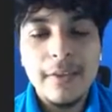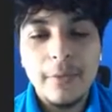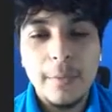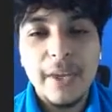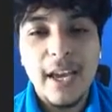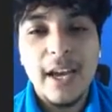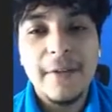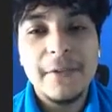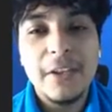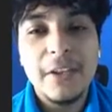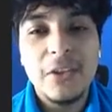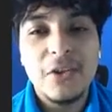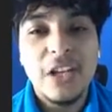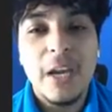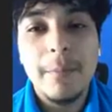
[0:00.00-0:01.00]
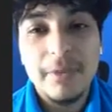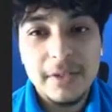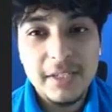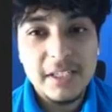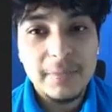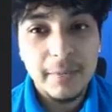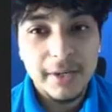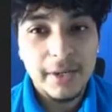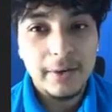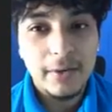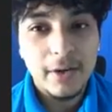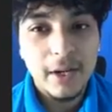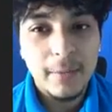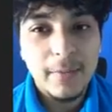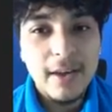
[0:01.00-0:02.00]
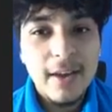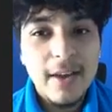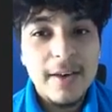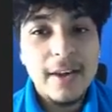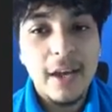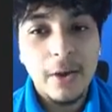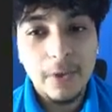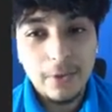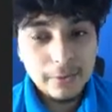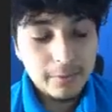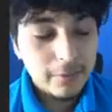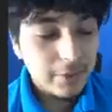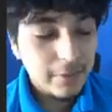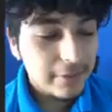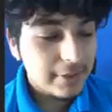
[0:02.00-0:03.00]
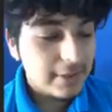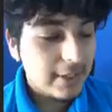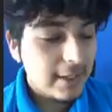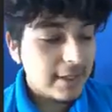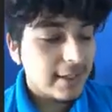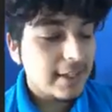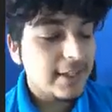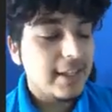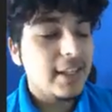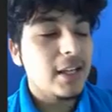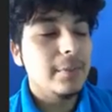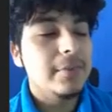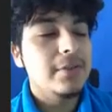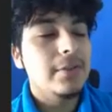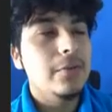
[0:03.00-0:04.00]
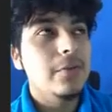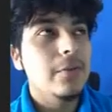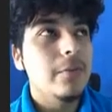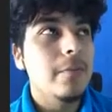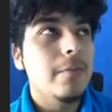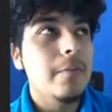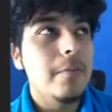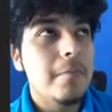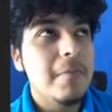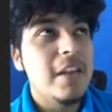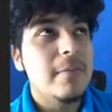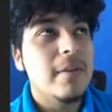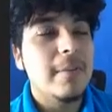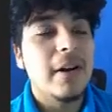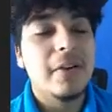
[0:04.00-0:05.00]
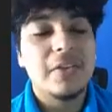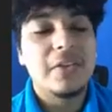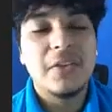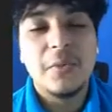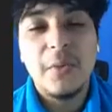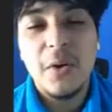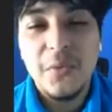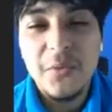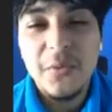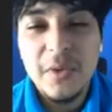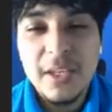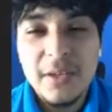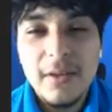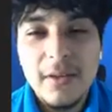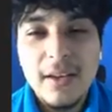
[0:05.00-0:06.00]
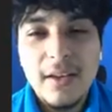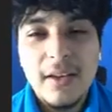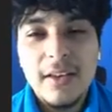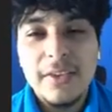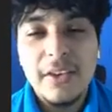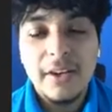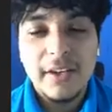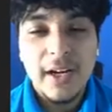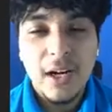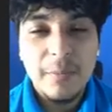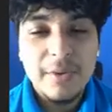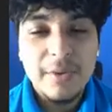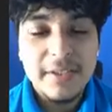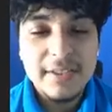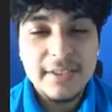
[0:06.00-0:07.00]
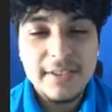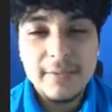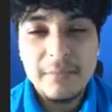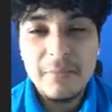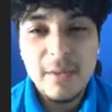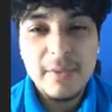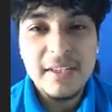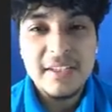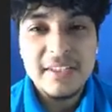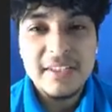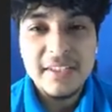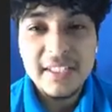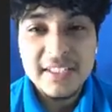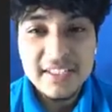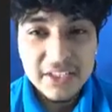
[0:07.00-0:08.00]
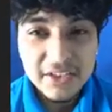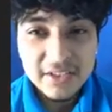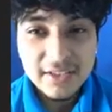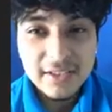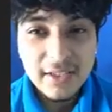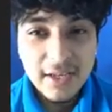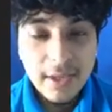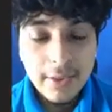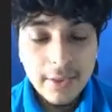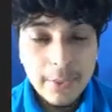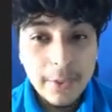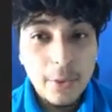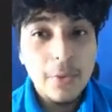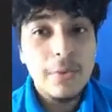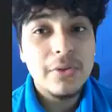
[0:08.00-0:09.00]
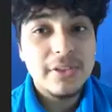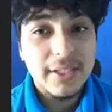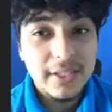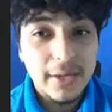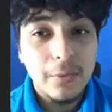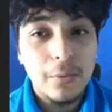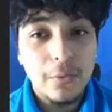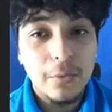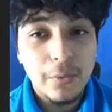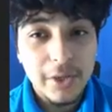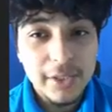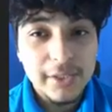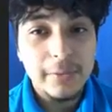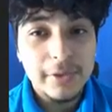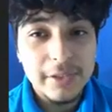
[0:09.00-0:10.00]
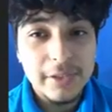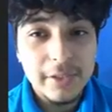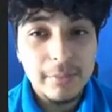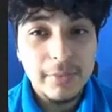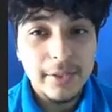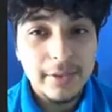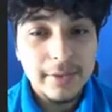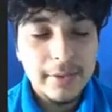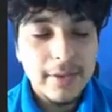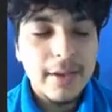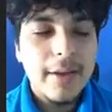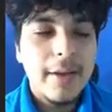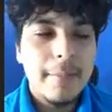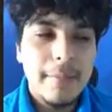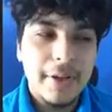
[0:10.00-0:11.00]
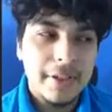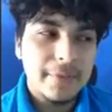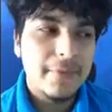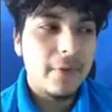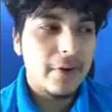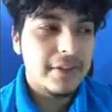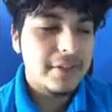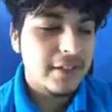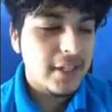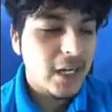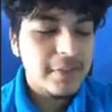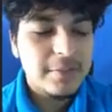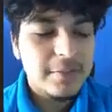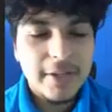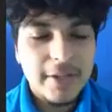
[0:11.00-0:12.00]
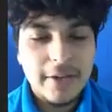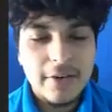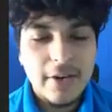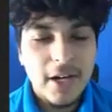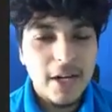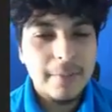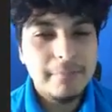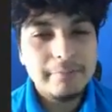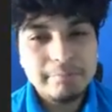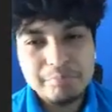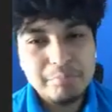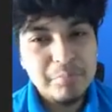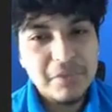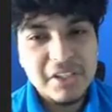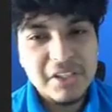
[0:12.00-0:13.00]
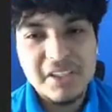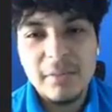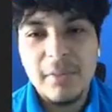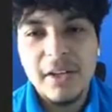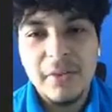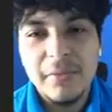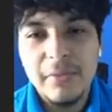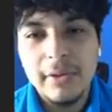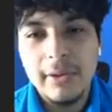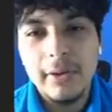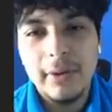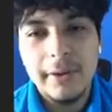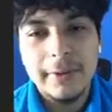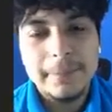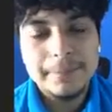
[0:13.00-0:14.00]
We have the Japanese spider crab. Now, those boys can get up to maybe about 12 feet. Their carapace maybe 6 inches. Those can get really big. But as far as the common spider crab, just about a foot long.